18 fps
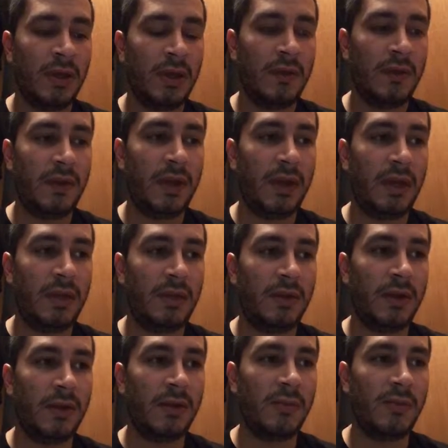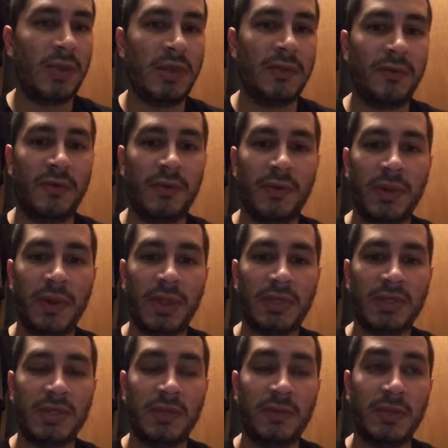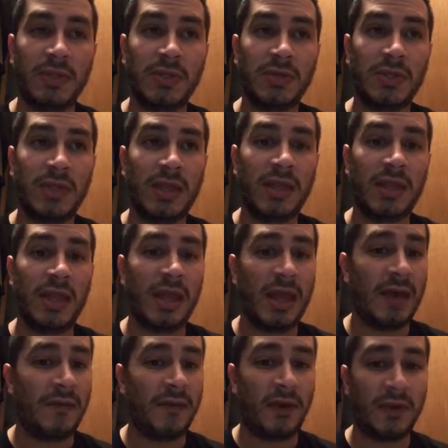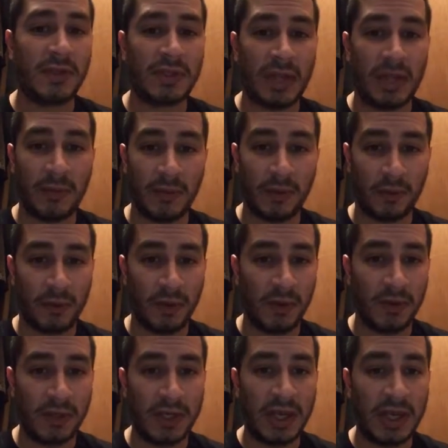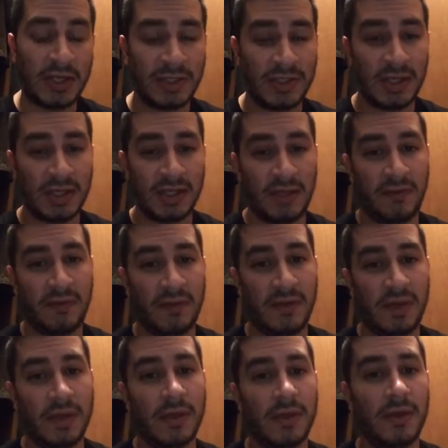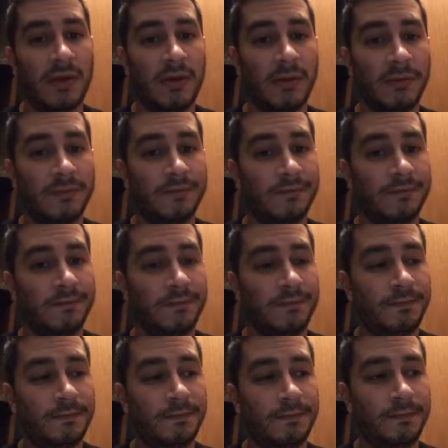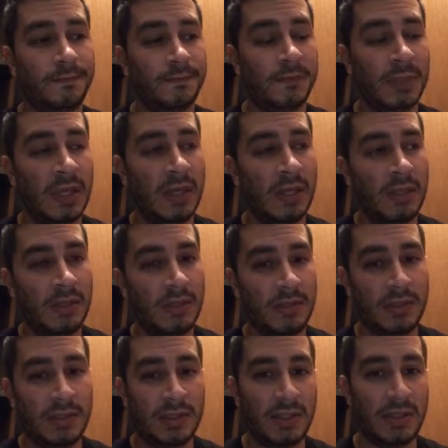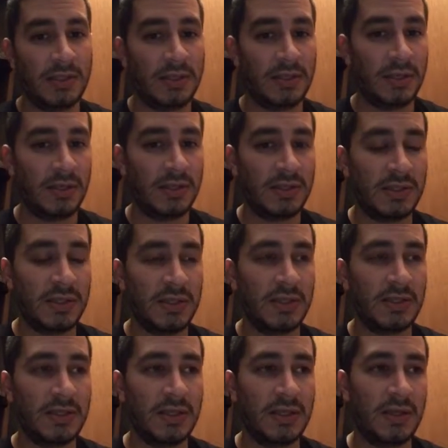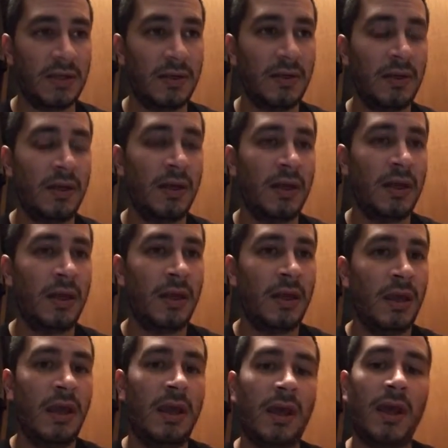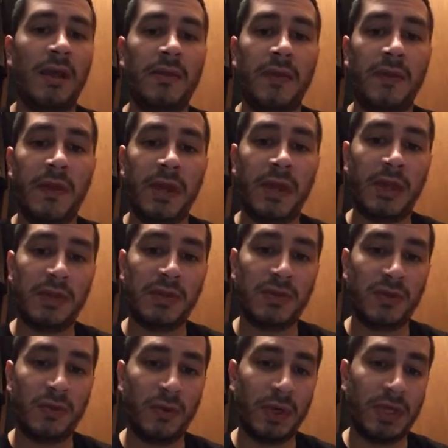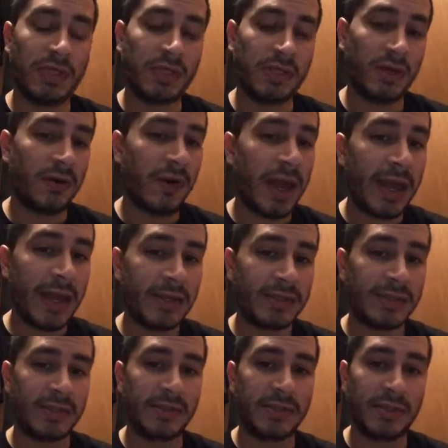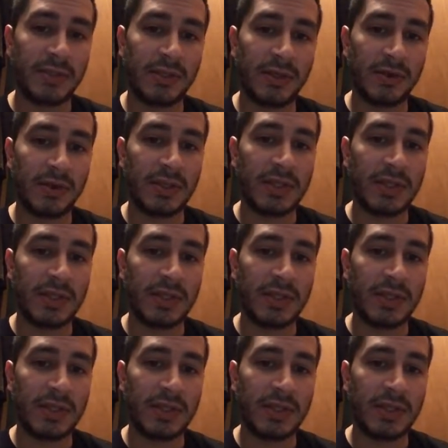And then other people, when they see what you did, they have all the time in the world to dissect everything and go, you see this here, you see this here. And then they can twist your actions and your